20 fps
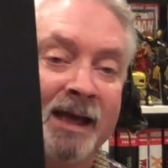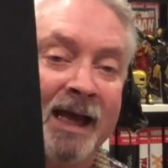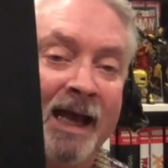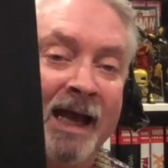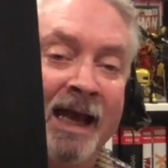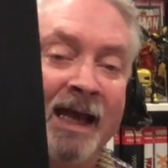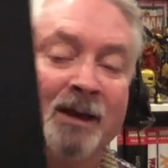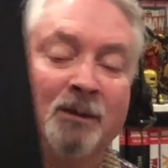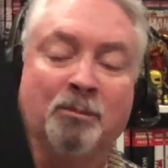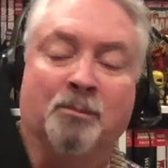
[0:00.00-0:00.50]

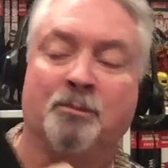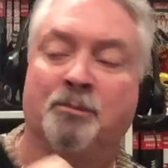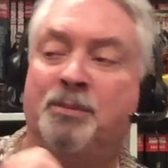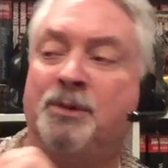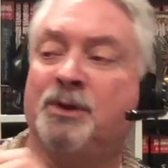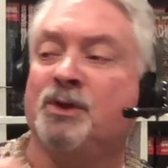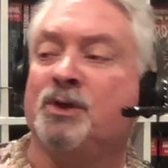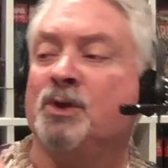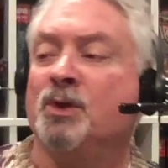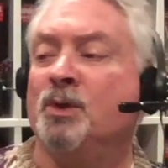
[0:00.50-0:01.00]
and
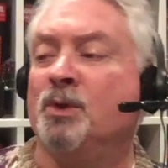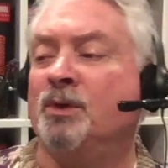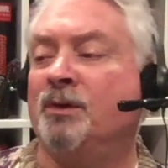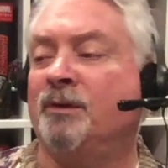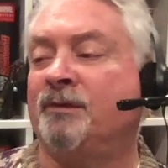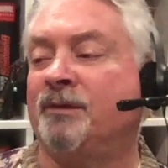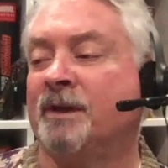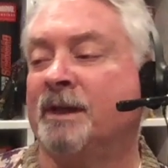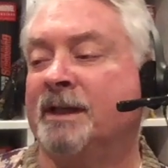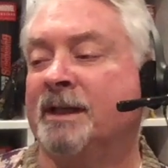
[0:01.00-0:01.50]

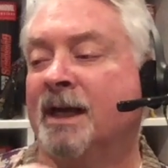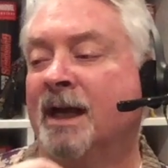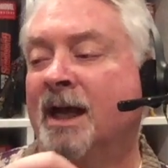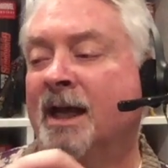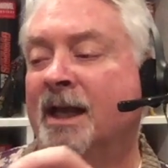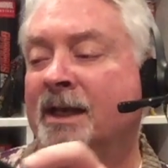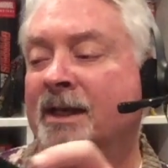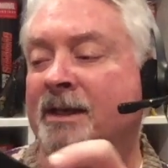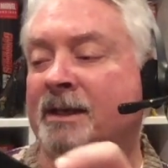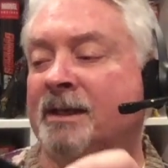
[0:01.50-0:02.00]
beautifully
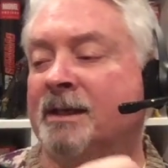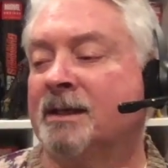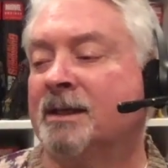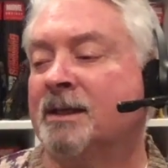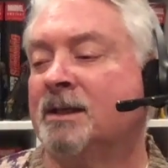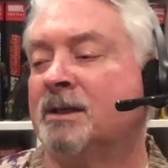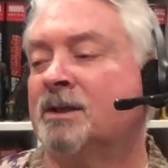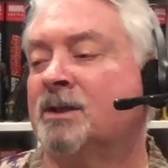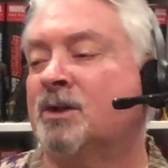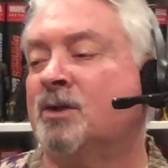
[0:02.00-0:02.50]
done.
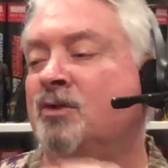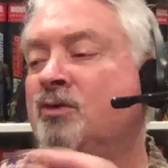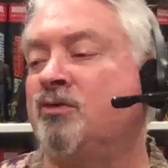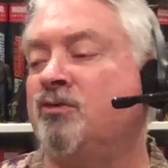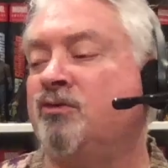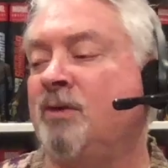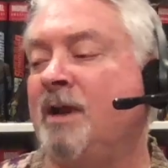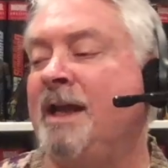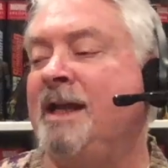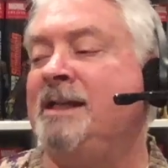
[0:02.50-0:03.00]

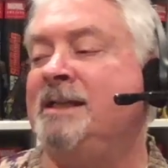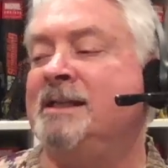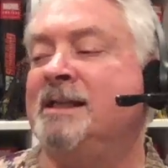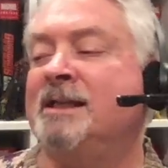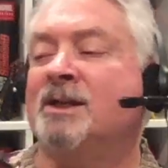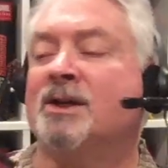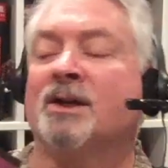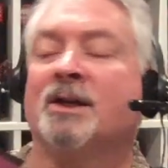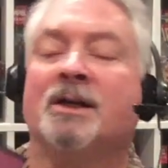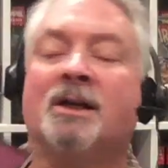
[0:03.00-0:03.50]
Crazy
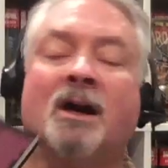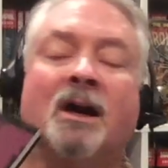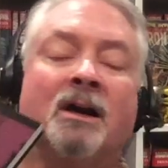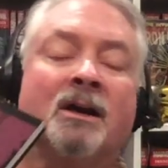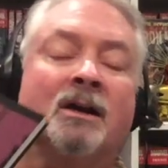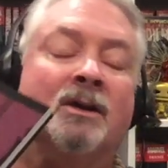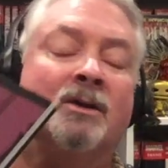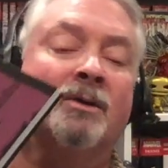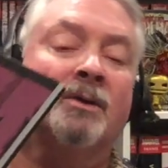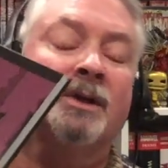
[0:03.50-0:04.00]
good art,
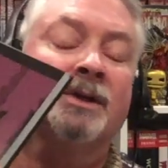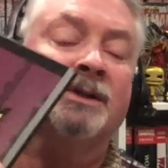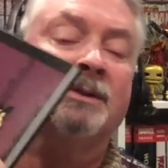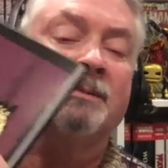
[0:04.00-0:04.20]
of course.